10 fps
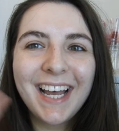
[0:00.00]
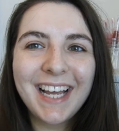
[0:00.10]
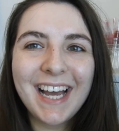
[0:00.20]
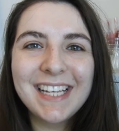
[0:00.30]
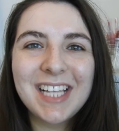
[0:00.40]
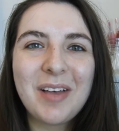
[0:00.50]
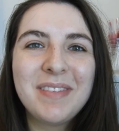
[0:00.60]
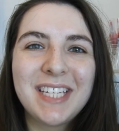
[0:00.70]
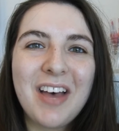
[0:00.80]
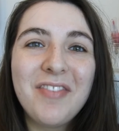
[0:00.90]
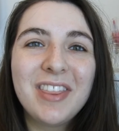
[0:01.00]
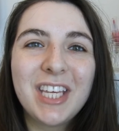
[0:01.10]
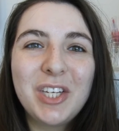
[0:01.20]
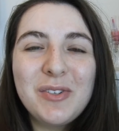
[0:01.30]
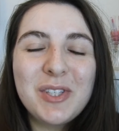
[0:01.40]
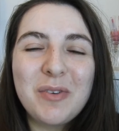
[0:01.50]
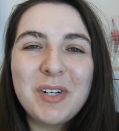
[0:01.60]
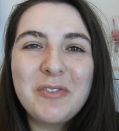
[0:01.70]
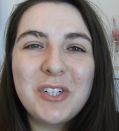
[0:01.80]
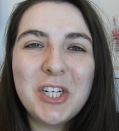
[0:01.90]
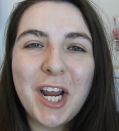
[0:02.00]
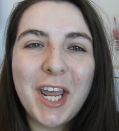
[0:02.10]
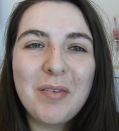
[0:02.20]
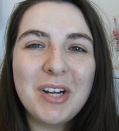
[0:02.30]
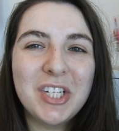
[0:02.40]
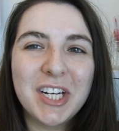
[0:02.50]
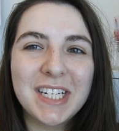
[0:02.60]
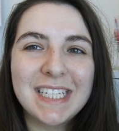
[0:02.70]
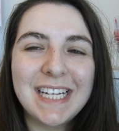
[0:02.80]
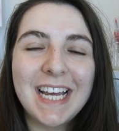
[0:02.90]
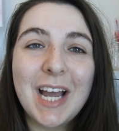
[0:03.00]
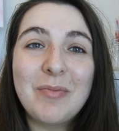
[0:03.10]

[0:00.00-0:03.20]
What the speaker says: Hi guys, I'm Steph and thank you so much for checking out my channel today.